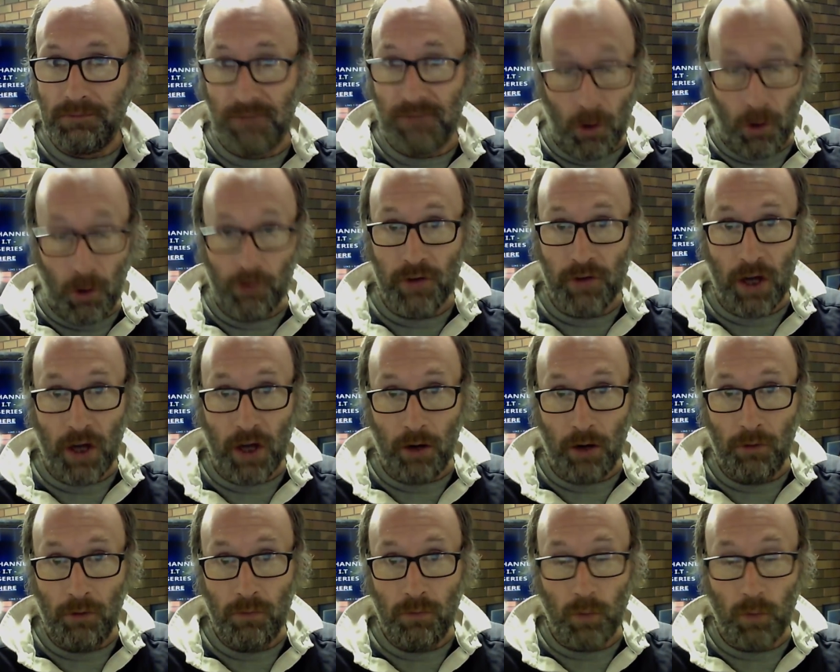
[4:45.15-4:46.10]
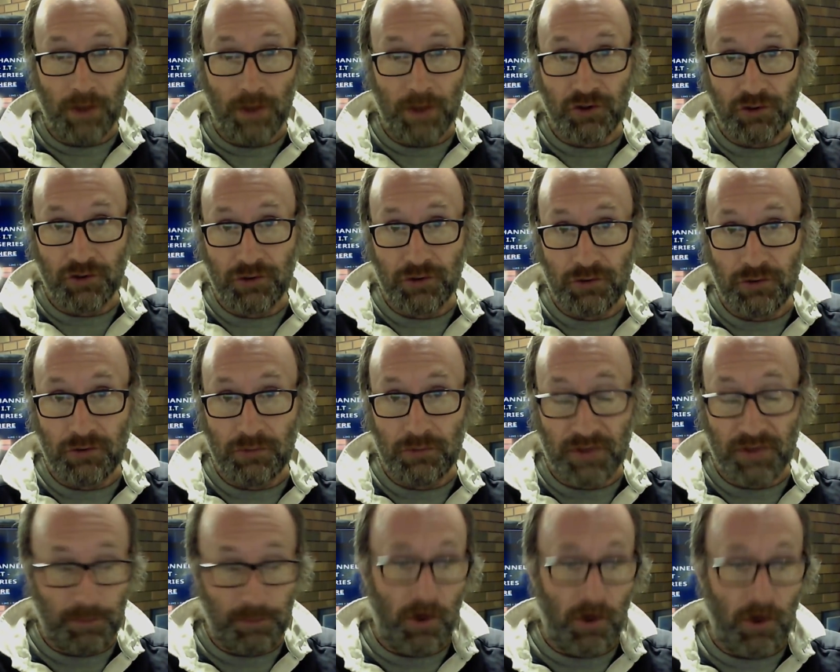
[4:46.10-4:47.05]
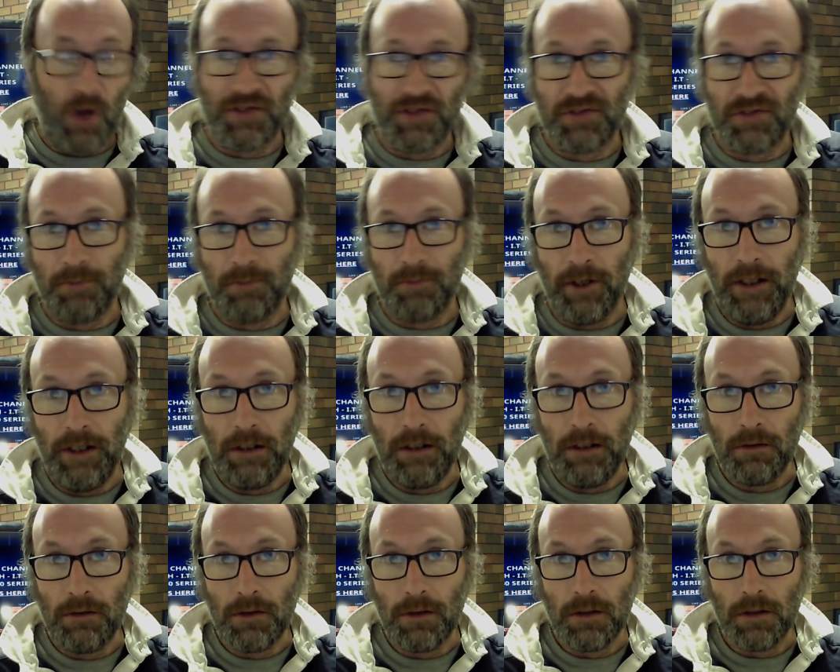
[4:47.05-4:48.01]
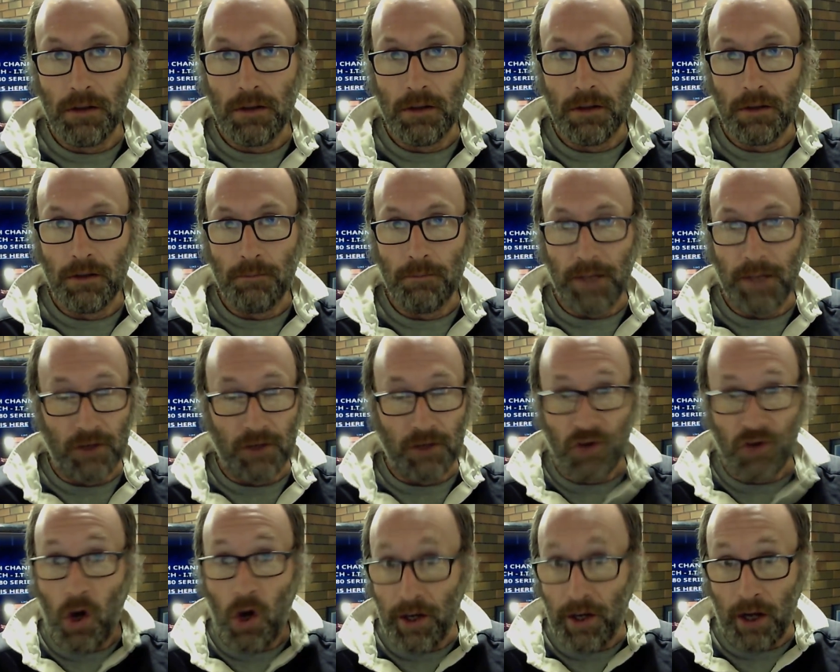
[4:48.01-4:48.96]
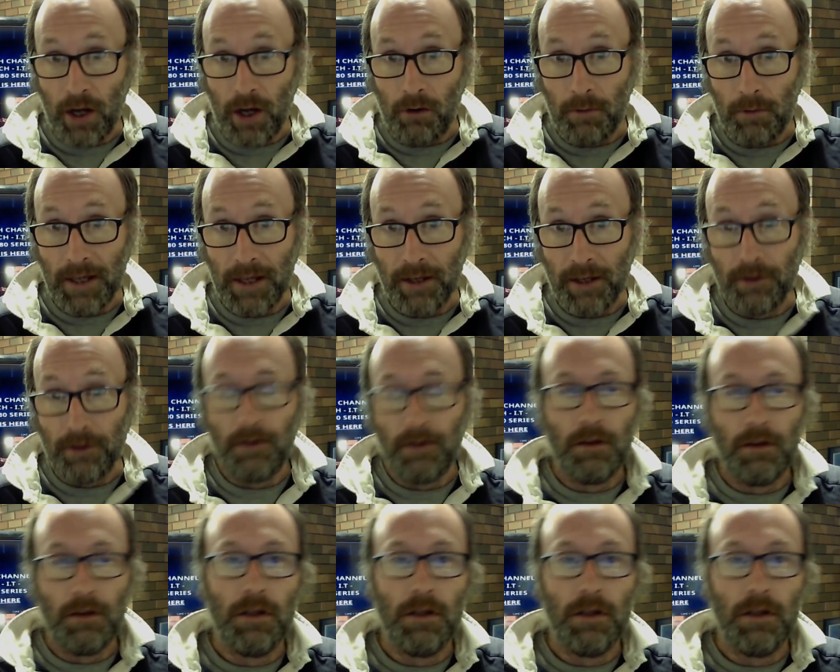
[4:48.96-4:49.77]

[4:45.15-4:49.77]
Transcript: don't know, which surprises me because I know about it.